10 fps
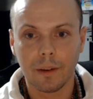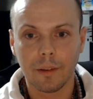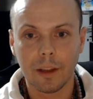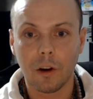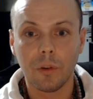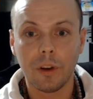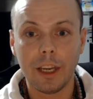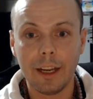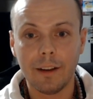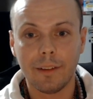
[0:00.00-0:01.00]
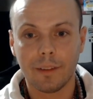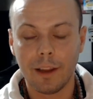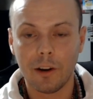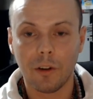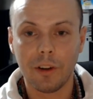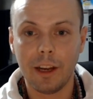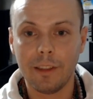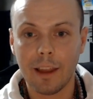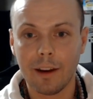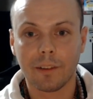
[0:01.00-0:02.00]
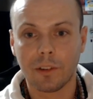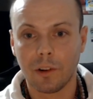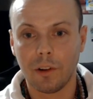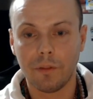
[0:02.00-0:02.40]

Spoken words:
they don't need that external